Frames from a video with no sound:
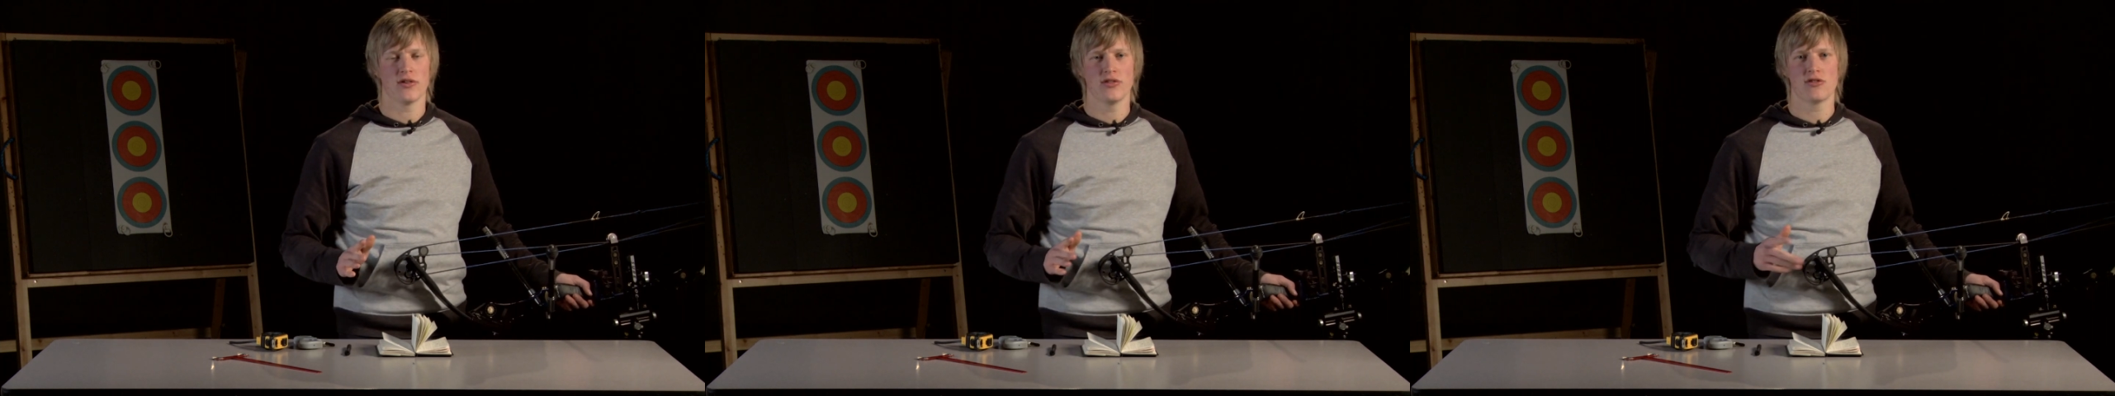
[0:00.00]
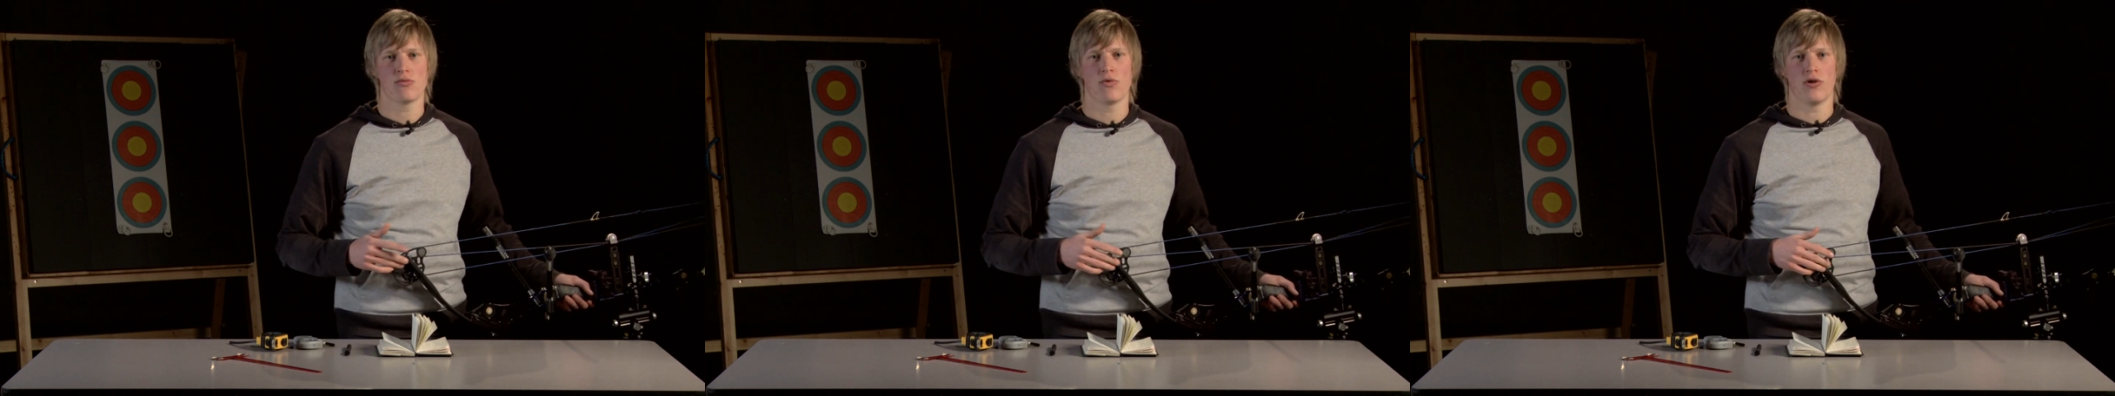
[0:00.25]

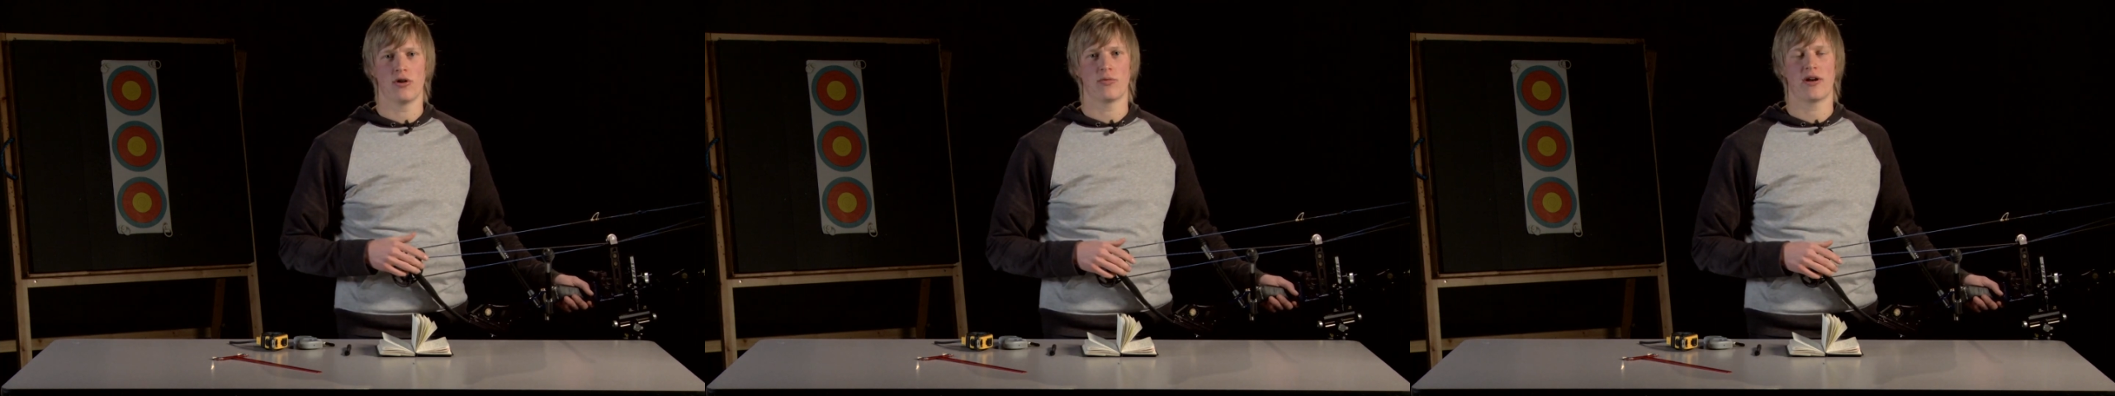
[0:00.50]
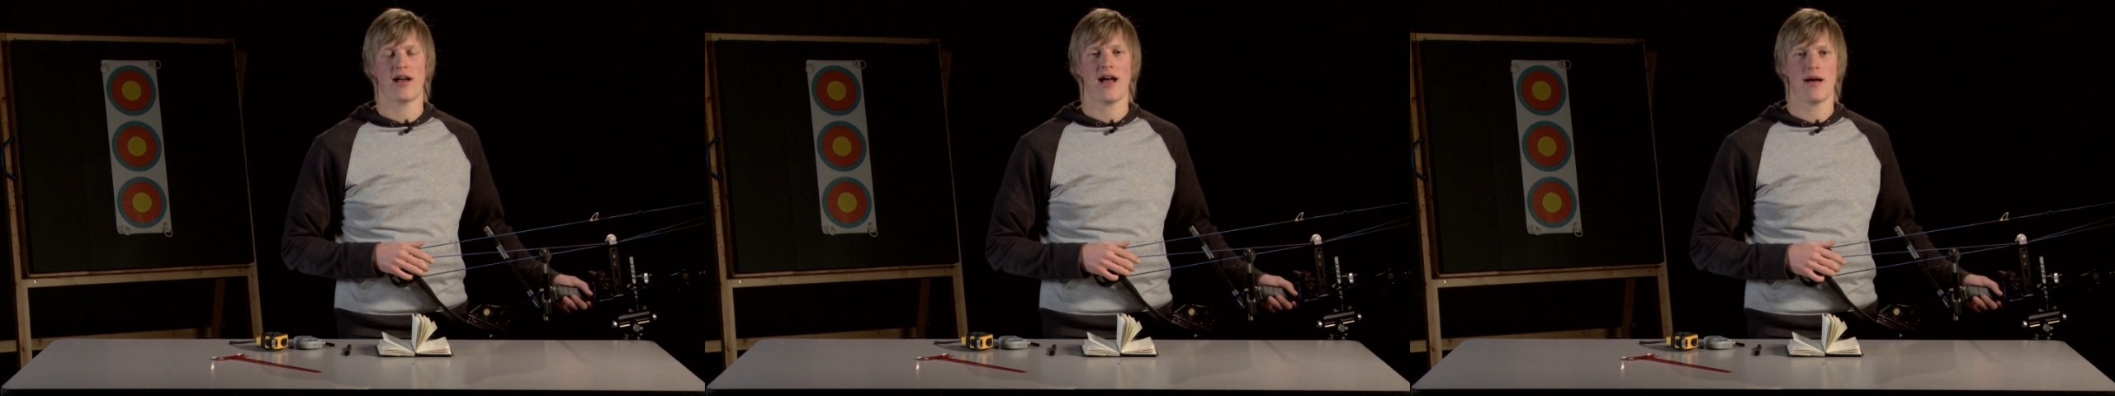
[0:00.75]
untoward
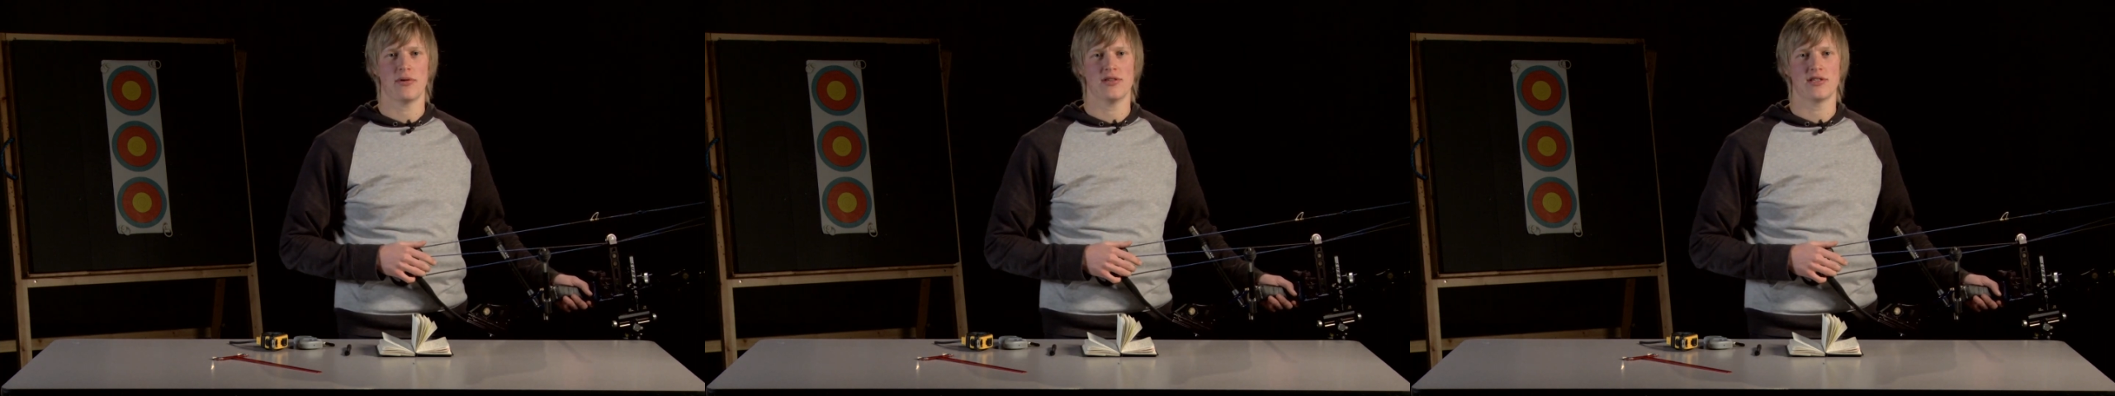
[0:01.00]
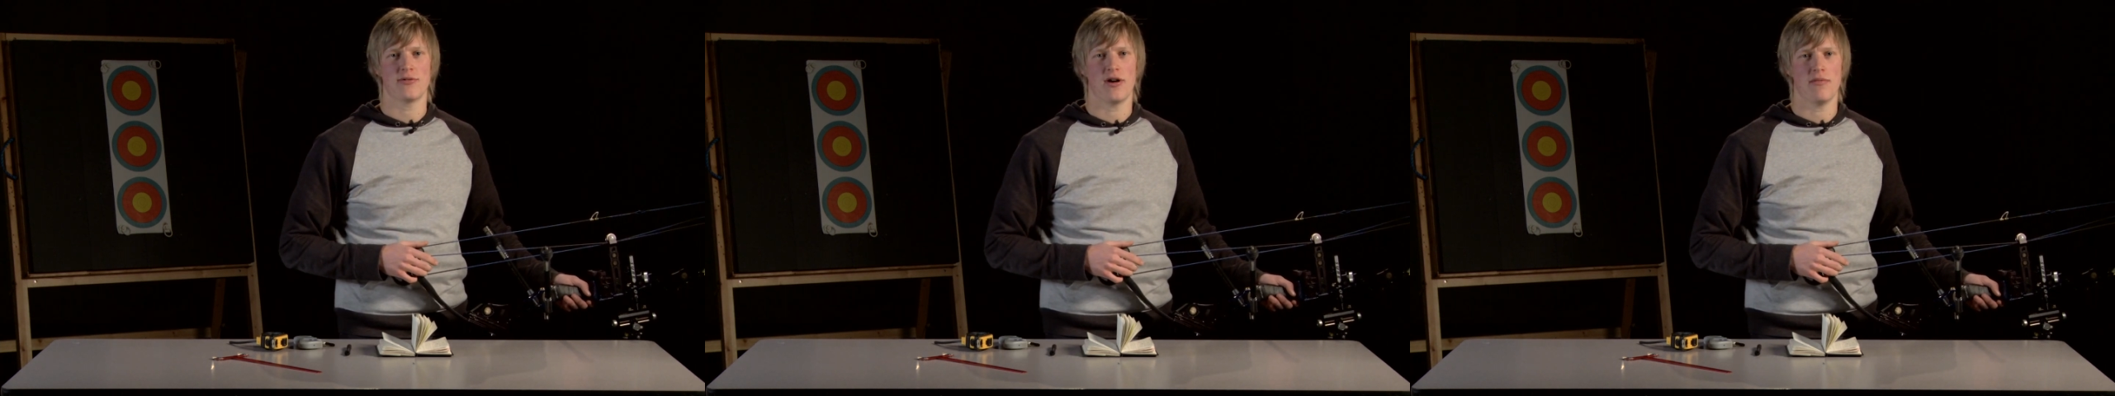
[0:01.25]
were to happen
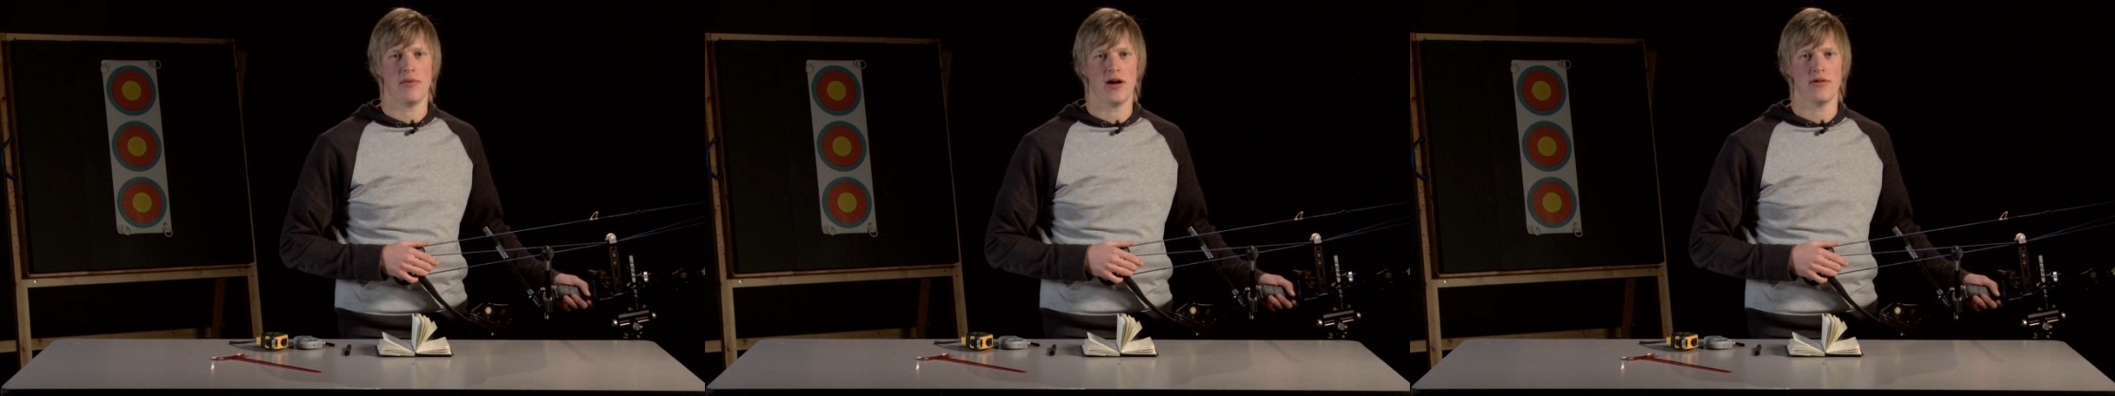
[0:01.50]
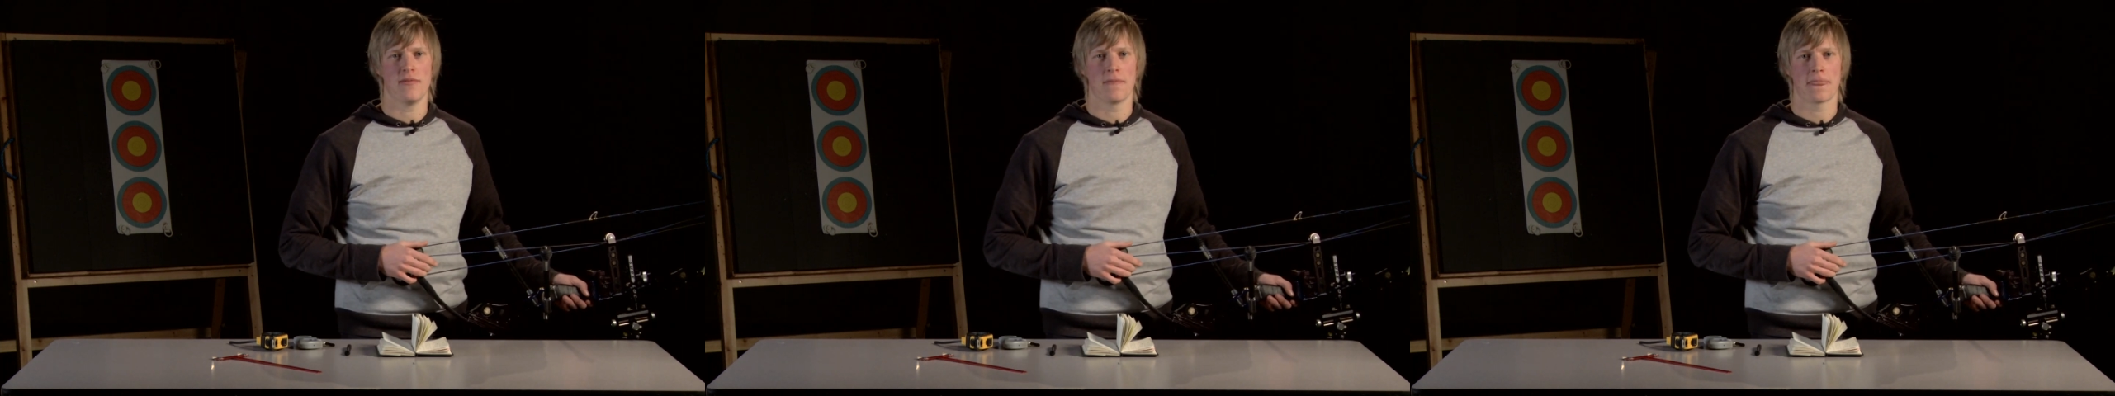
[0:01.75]
to our
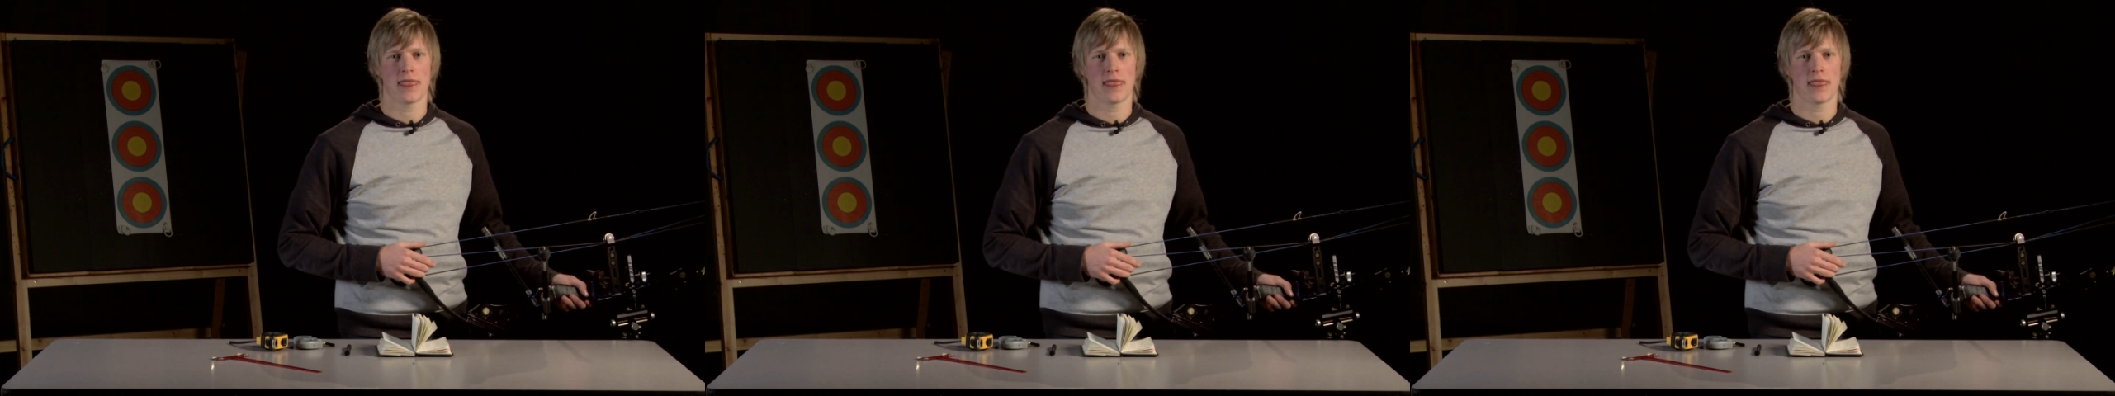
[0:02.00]
bow,